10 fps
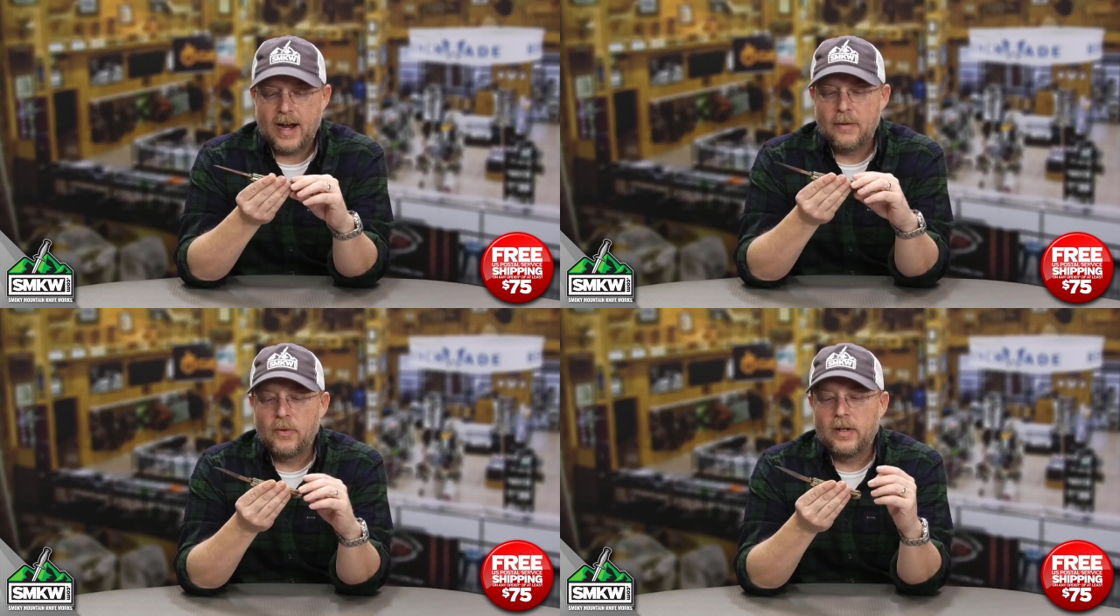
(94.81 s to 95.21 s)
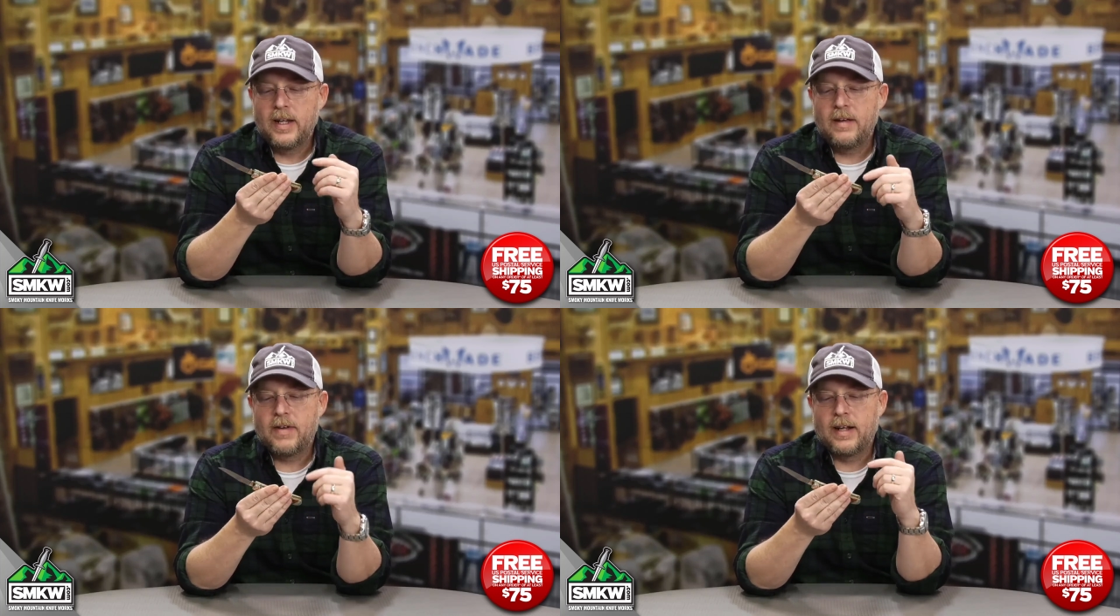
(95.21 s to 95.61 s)
I will
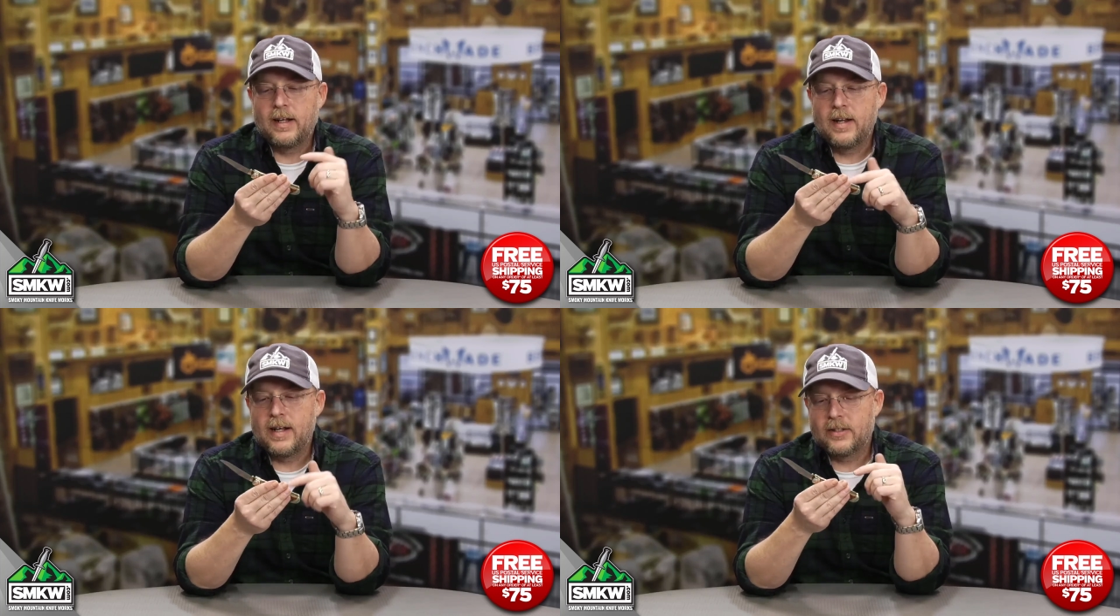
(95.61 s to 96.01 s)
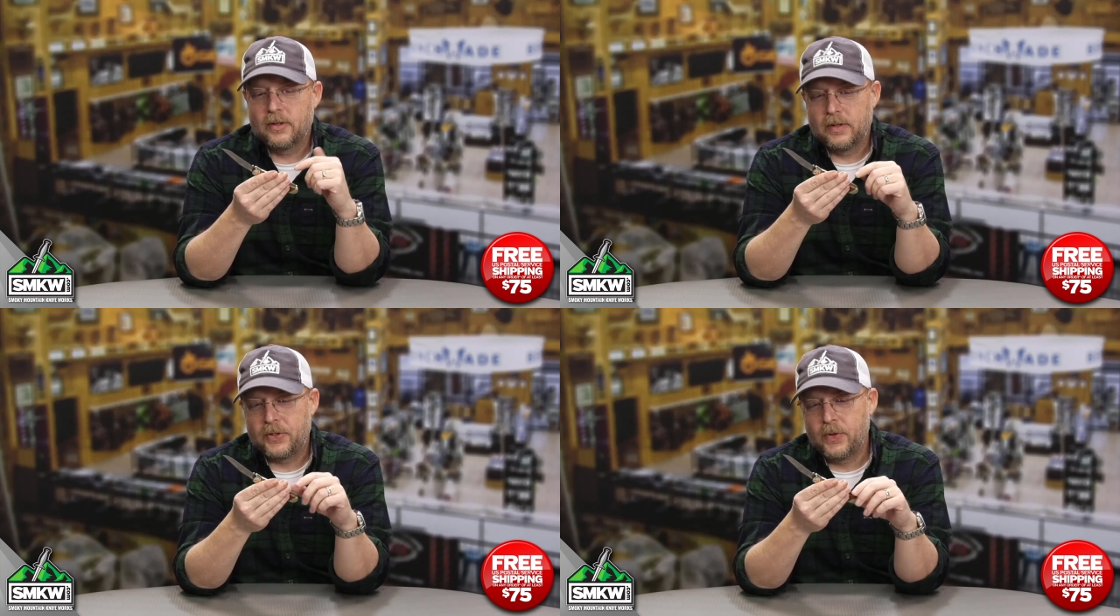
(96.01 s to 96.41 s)
leave a link
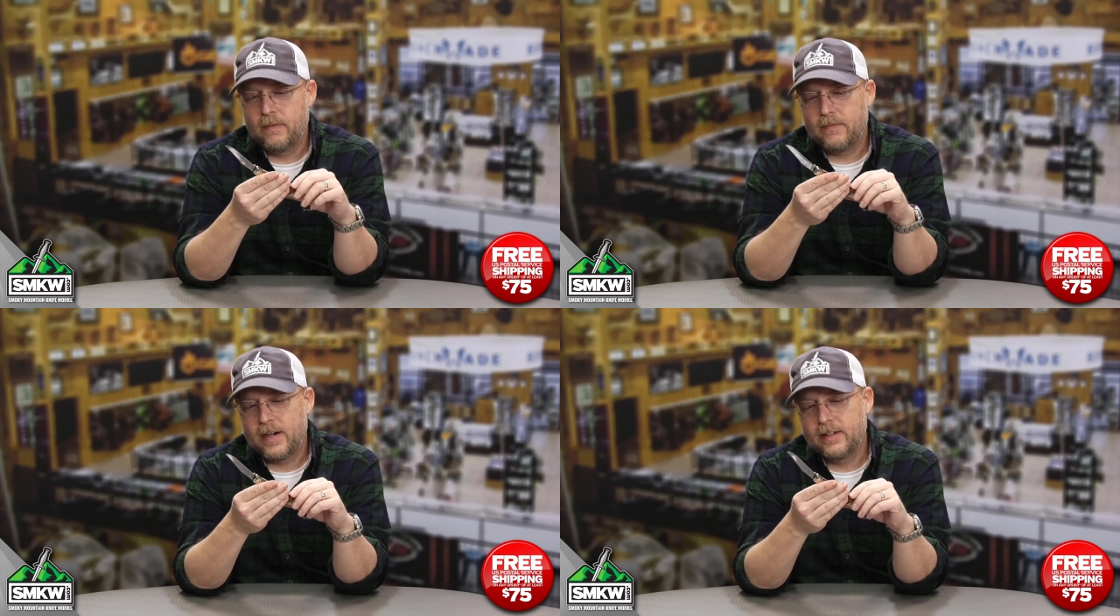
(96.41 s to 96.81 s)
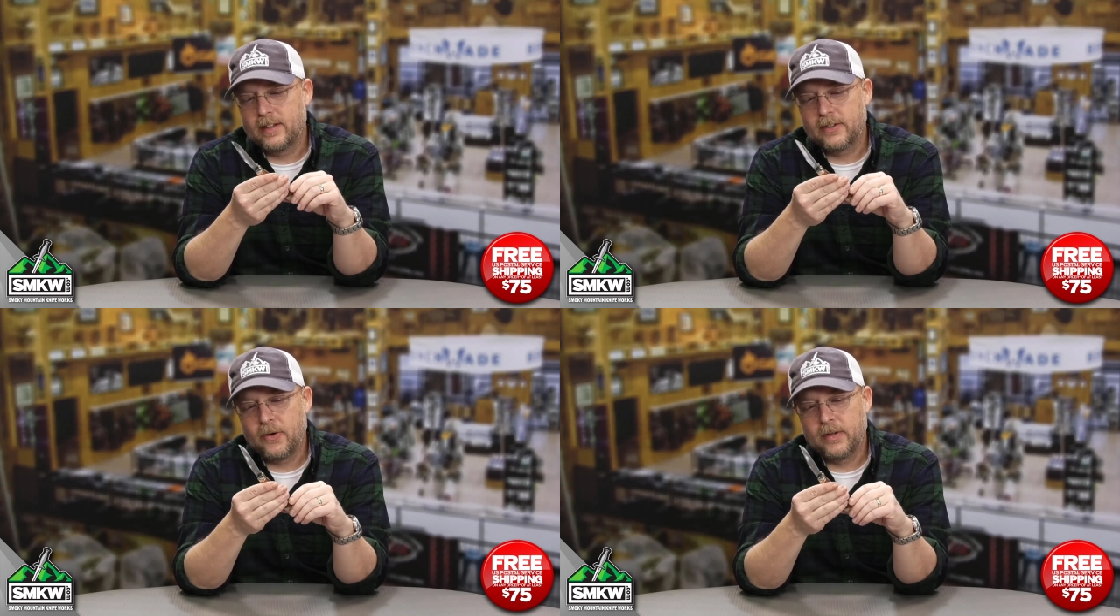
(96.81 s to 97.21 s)
so that you can find
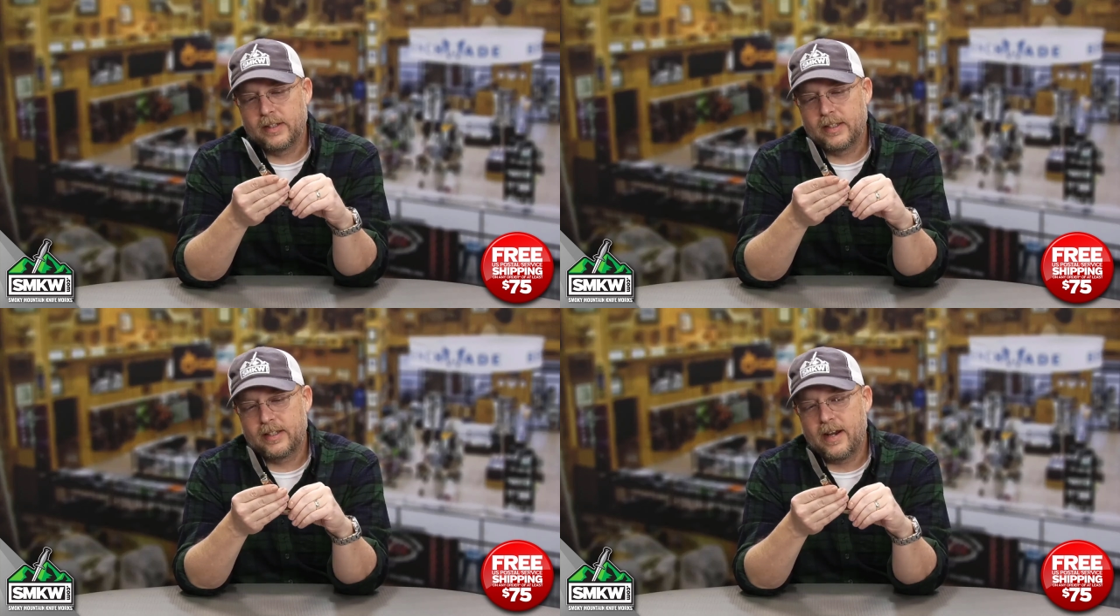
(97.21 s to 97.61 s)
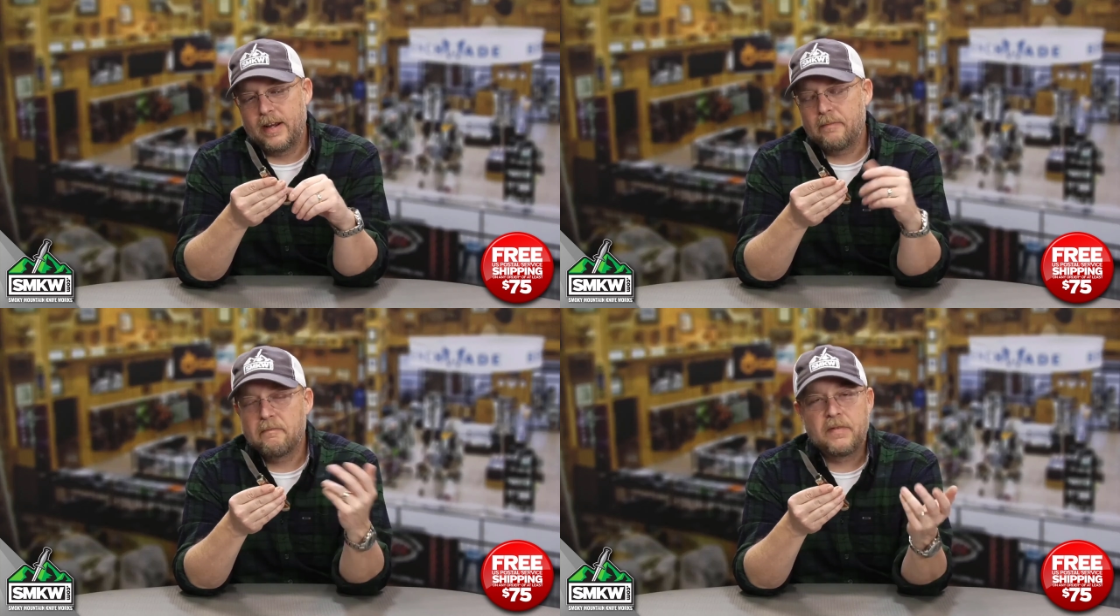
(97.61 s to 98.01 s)
this on the site.